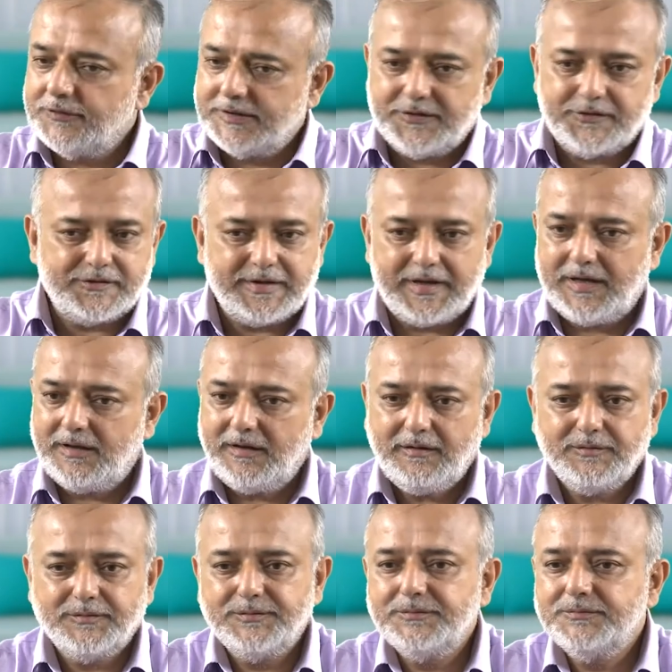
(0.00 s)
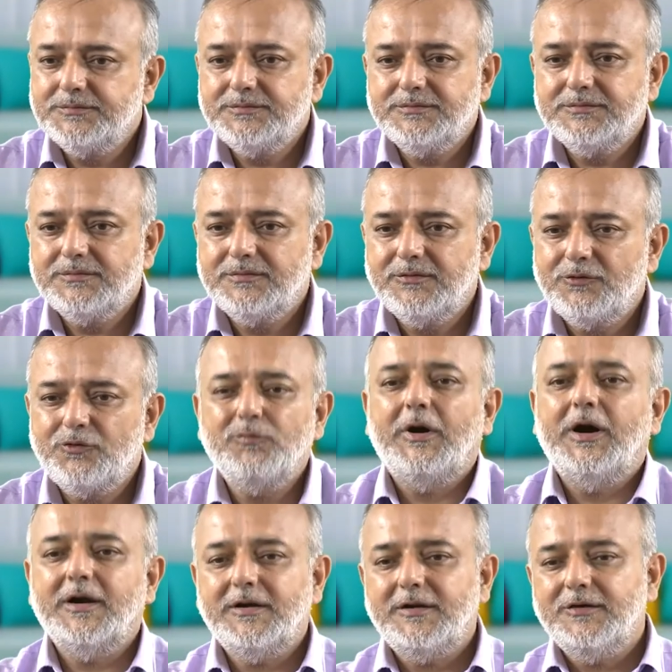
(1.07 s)
it is there, so
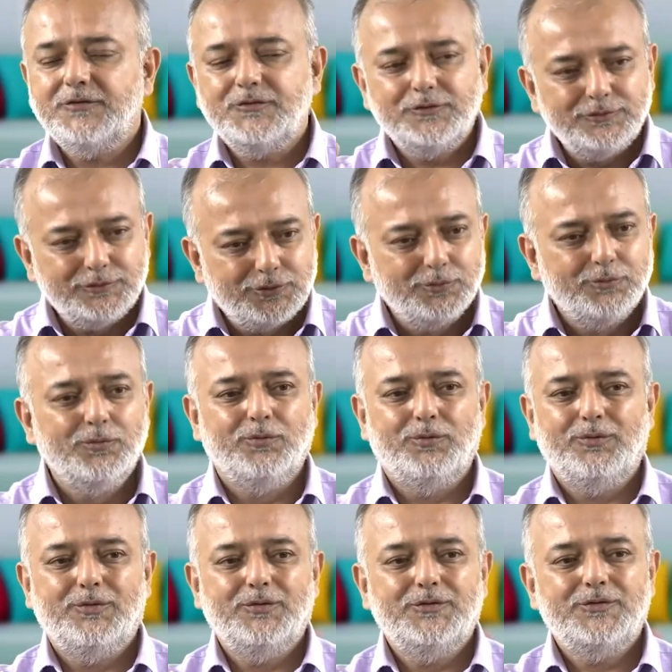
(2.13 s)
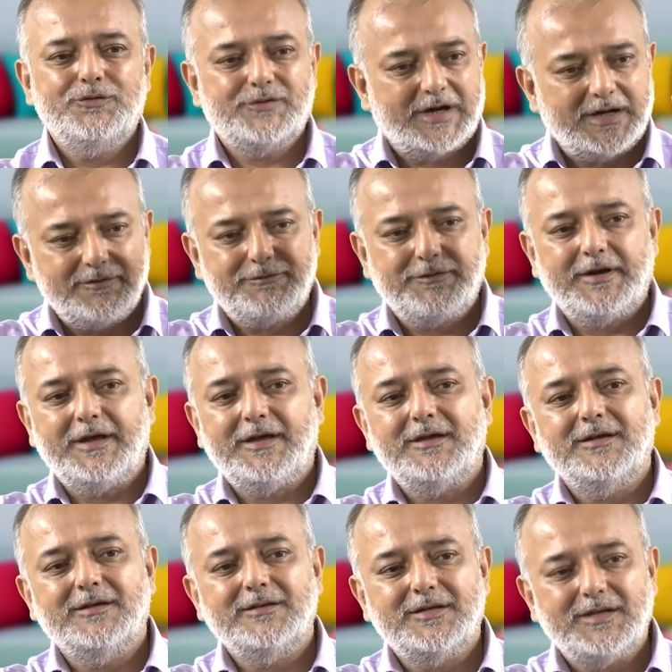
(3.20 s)
marketers do stratify
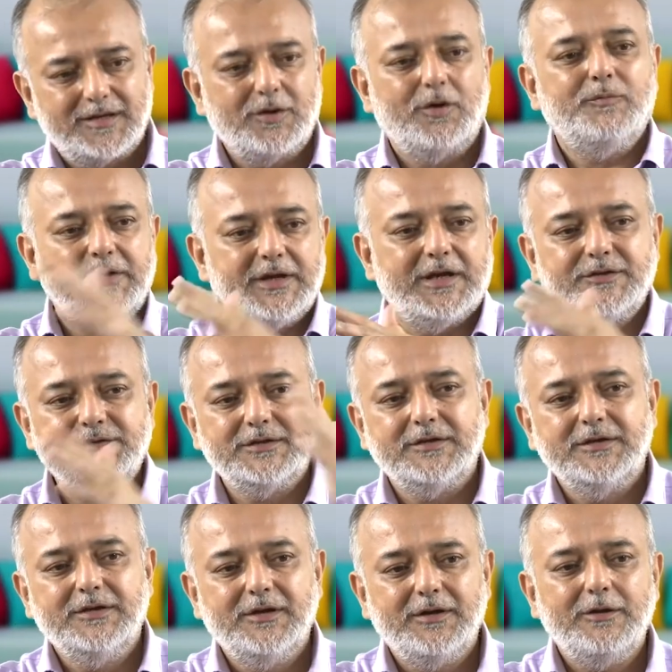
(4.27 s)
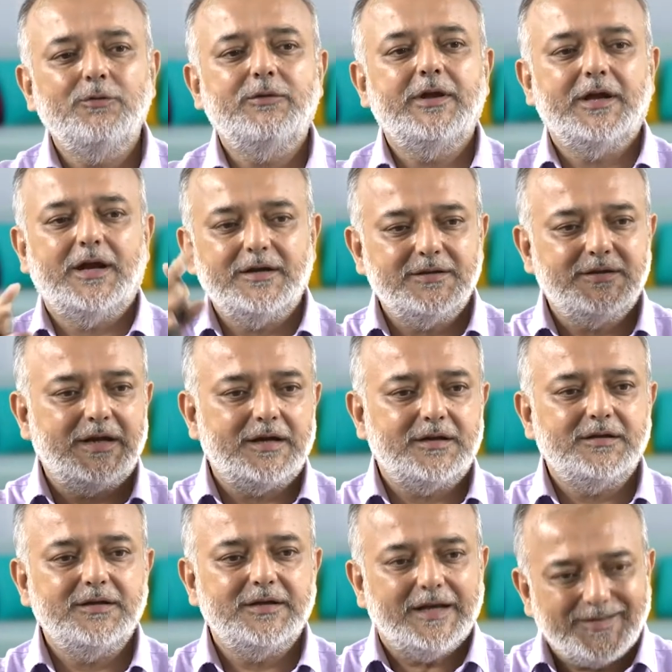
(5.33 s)
their communication looking at
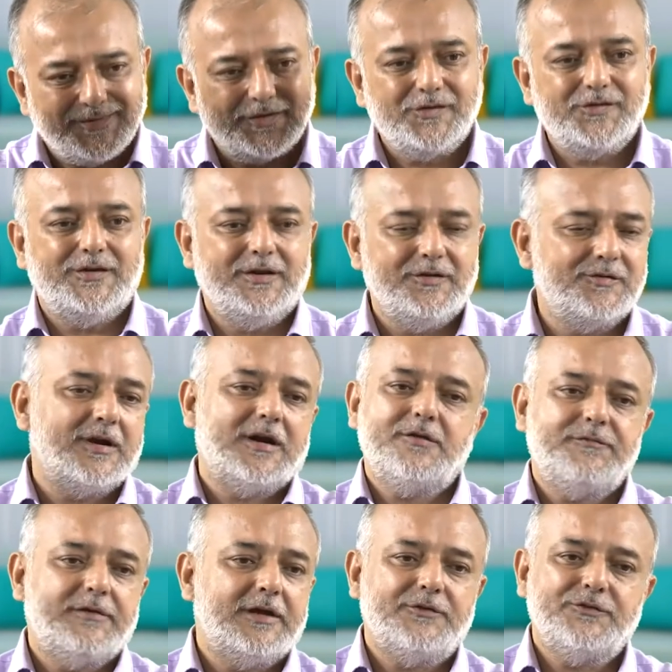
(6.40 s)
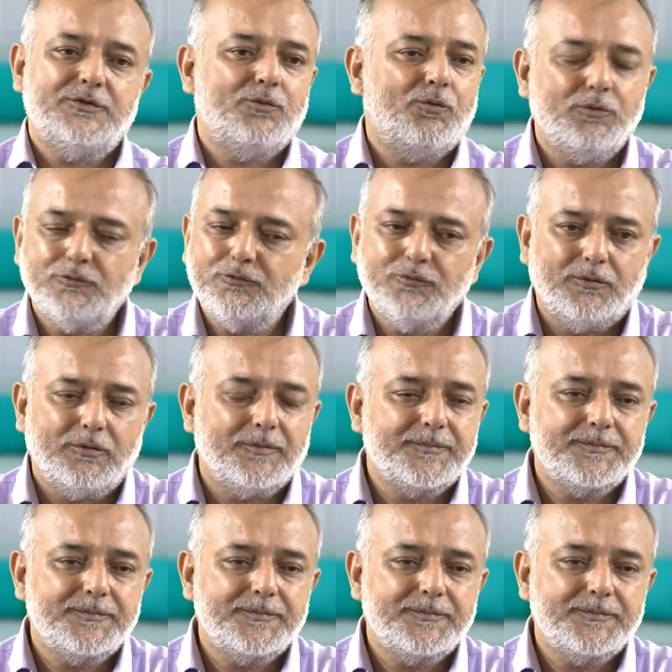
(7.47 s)
that existing stratification also.